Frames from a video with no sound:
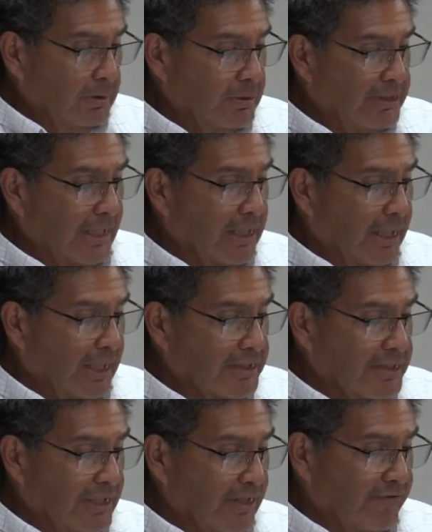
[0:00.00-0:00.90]
is that God
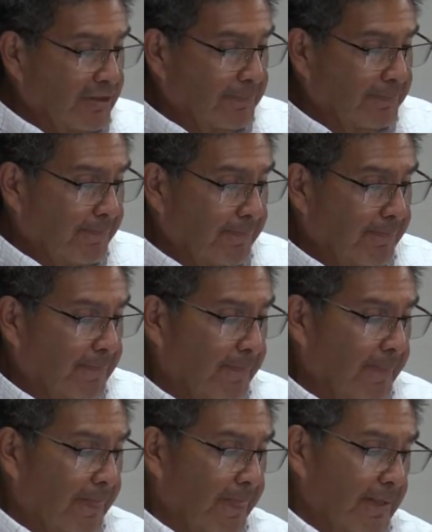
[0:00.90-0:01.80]
is loving.
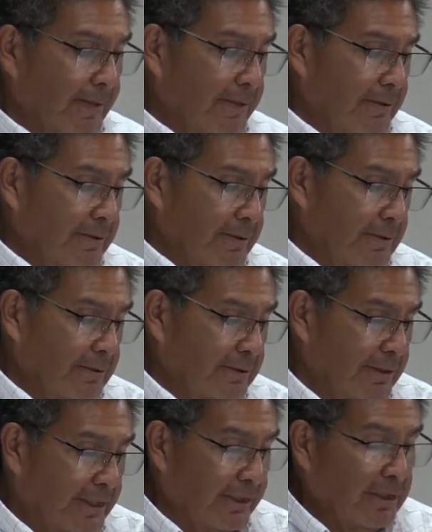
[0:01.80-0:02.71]

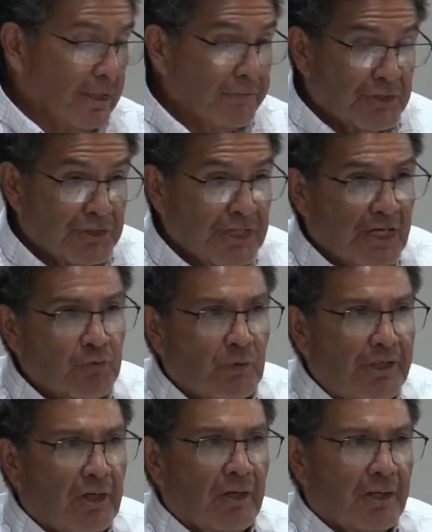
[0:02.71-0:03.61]
He loves us as
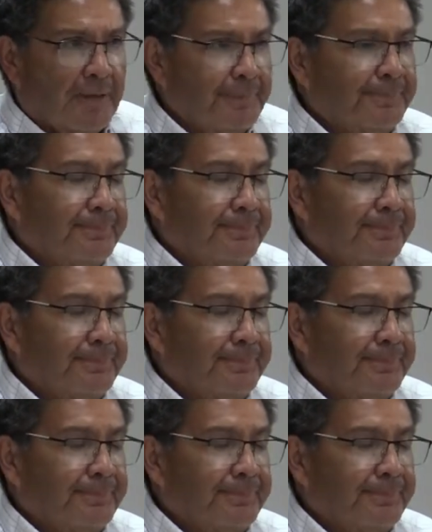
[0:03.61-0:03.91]
we are.